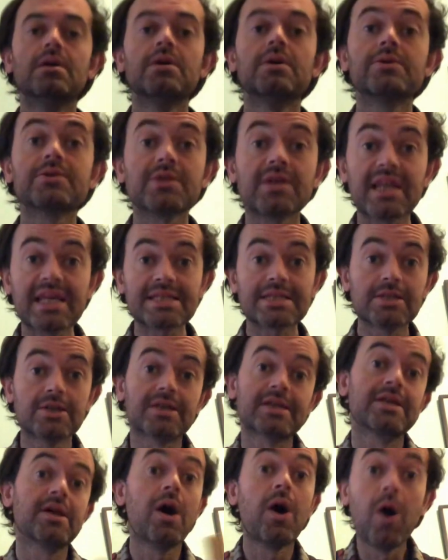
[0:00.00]
So let's
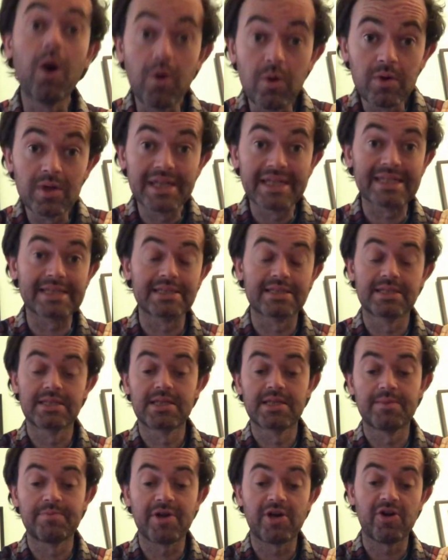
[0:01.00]
look at holding
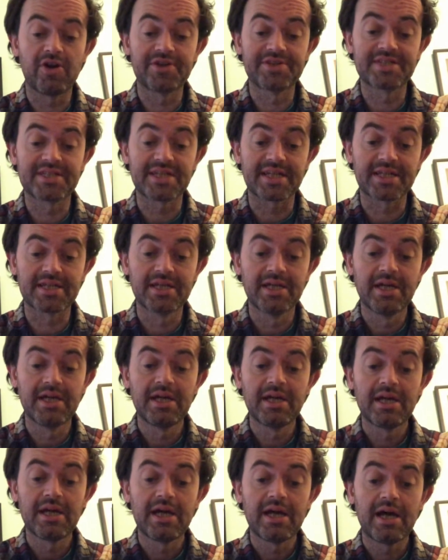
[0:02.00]
the Bodhran stick.
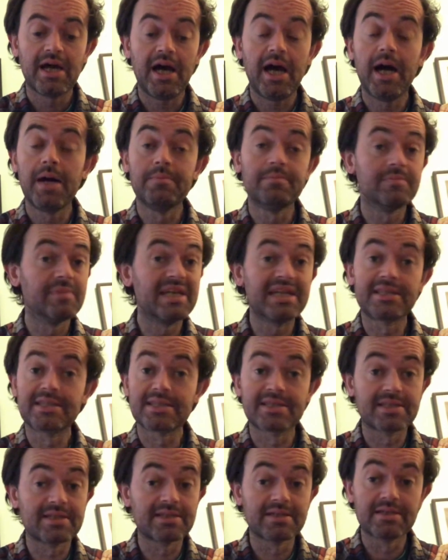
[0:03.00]

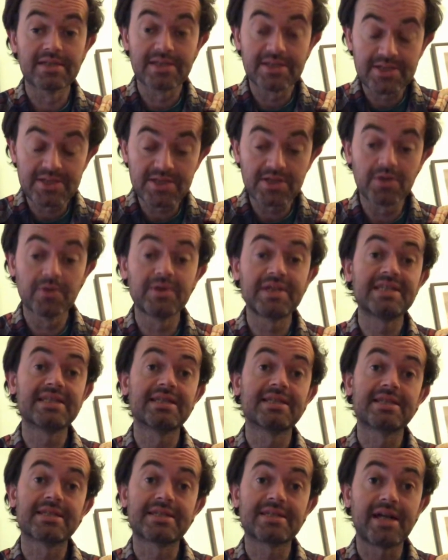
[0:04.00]
It's so
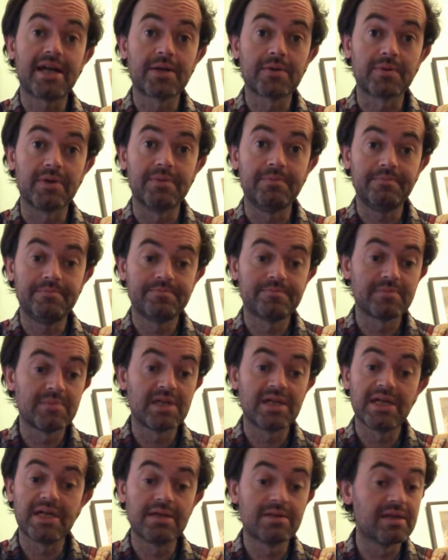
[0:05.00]
easy to start with.
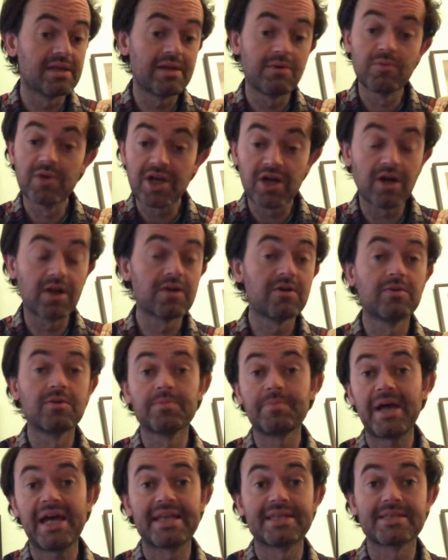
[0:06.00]
We all
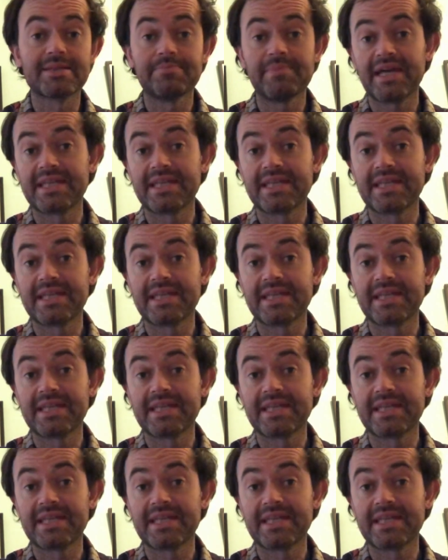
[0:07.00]
hold pens and